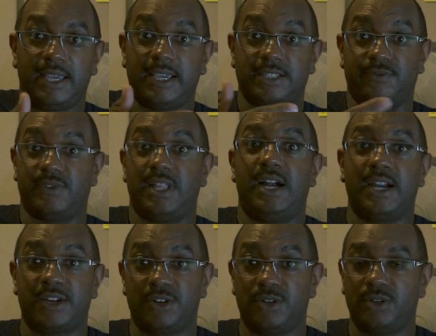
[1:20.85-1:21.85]
as a
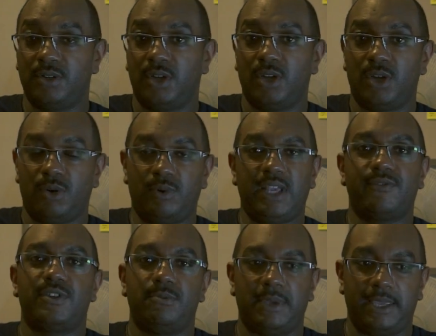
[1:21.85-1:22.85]
vlogger, for
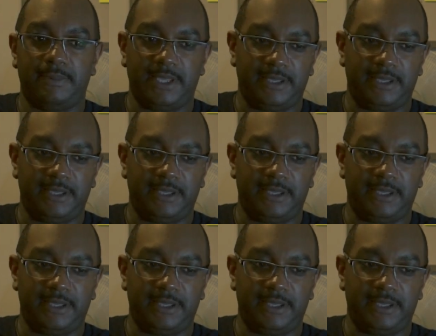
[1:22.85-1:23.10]
whatever you may be.